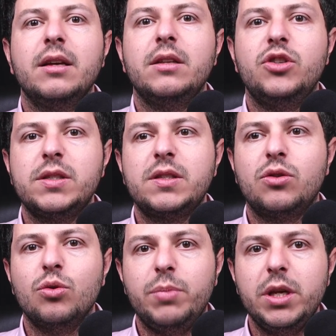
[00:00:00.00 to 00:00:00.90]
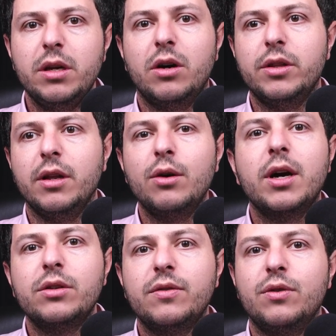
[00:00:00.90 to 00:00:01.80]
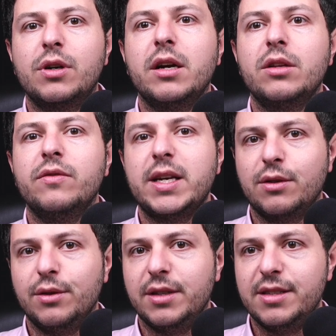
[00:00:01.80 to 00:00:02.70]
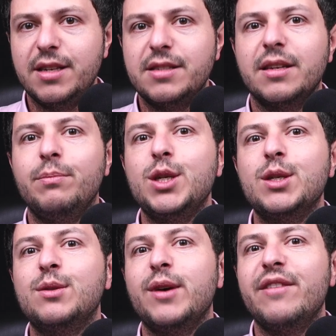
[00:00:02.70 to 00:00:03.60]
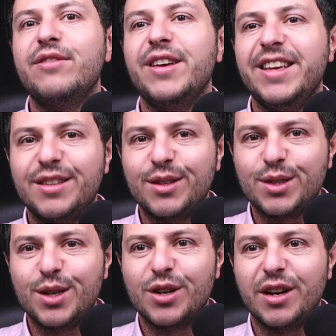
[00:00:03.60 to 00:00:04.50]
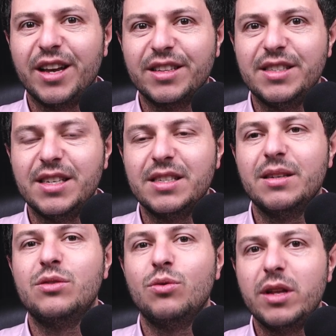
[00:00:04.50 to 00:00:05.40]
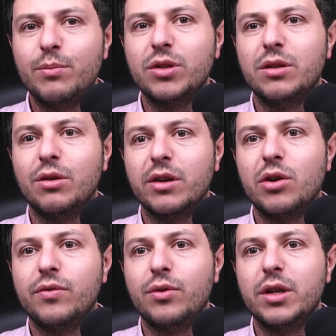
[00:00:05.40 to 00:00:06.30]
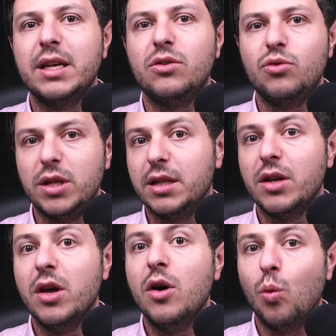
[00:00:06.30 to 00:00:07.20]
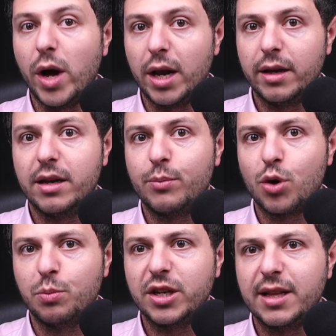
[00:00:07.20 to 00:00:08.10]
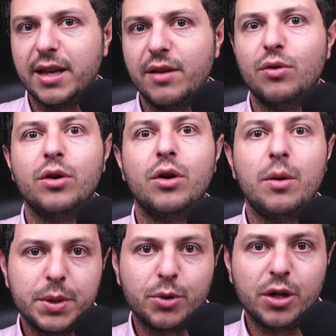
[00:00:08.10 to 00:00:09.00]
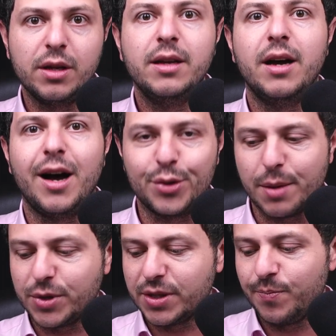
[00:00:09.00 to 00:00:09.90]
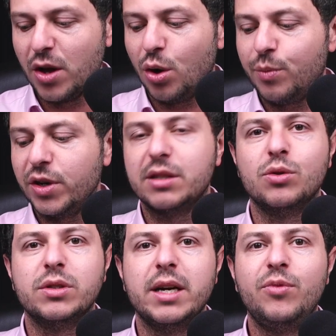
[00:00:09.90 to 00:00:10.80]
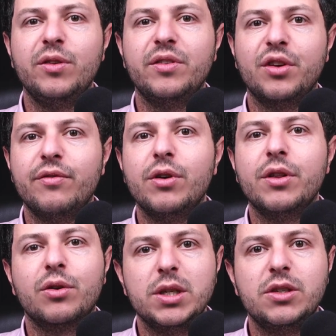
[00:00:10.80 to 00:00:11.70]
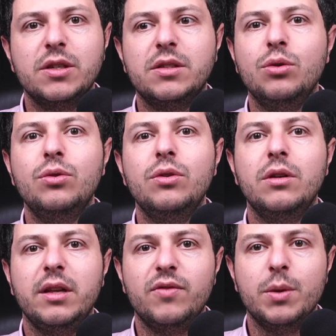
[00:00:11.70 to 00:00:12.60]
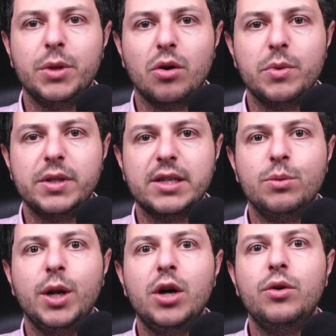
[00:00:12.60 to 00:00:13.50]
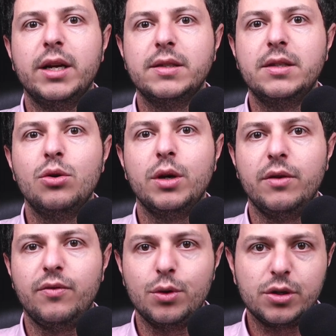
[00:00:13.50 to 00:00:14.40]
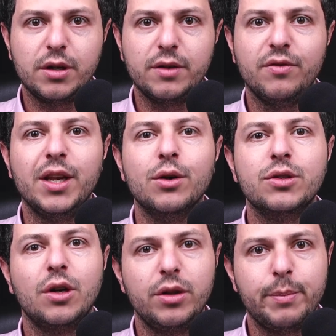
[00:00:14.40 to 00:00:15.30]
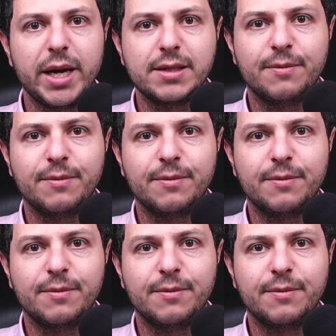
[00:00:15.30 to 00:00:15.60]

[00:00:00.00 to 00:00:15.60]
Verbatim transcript: just to be on the lookout for cardiovascular disease in patients who have interstitial lung disease. It's really important to look out for it and treat it well and appropriately for optimal outcomes. Hopefully this was helpful. If you have further questions, do leave them in the comment section below and I'll see you in future videos. All the best.